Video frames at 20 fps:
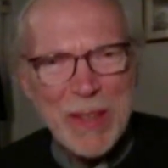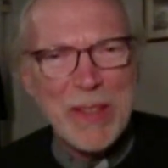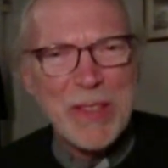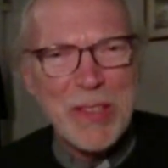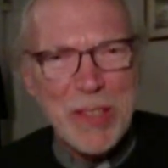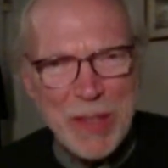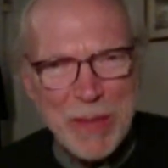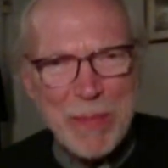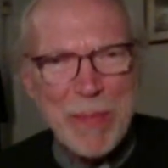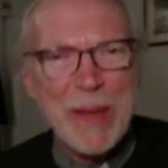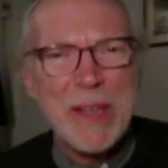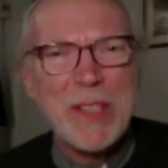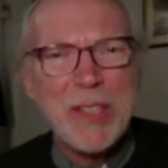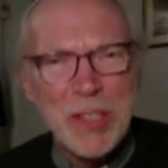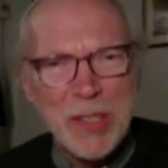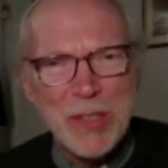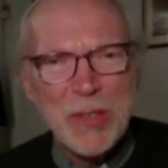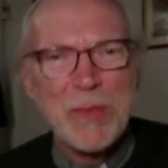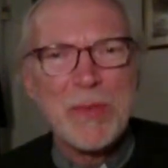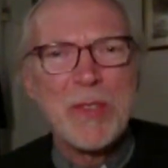there's an
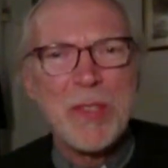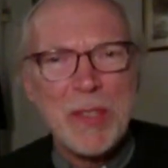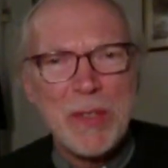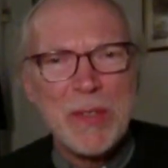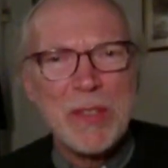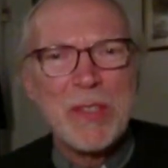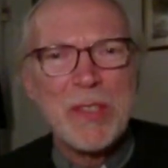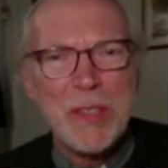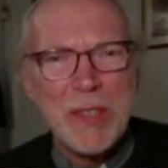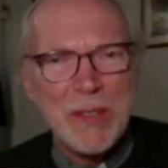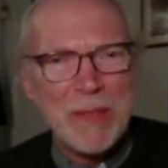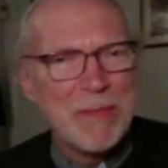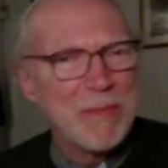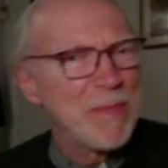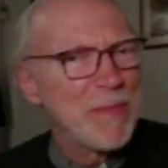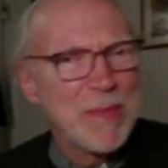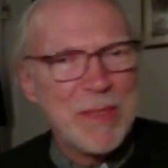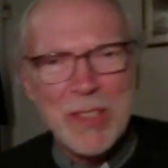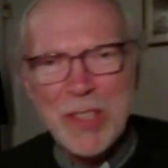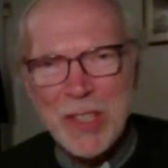impatience with Judas that
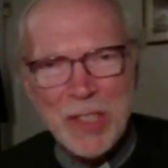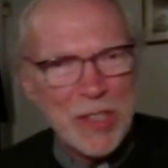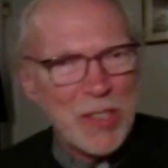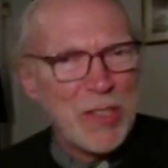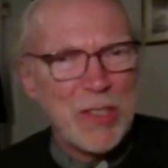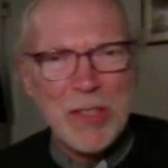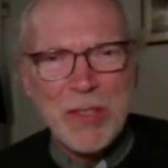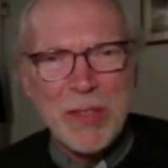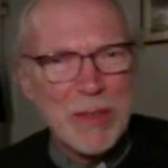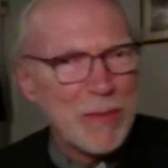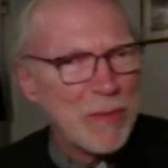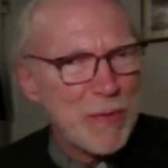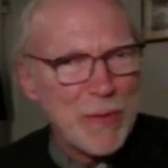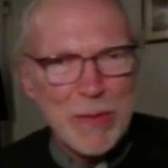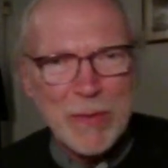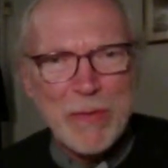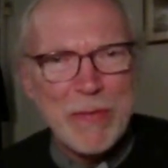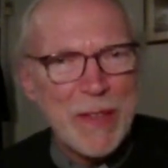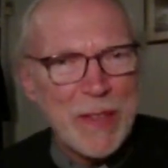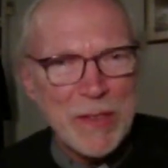Jesus has not
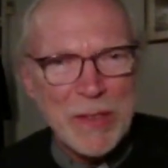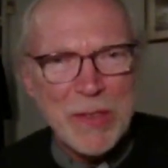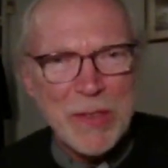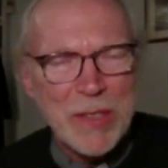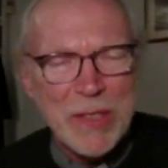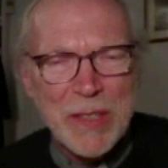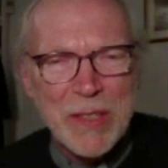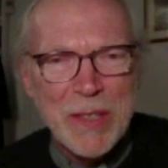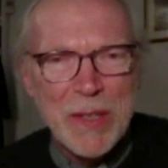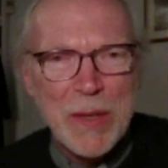fulfilled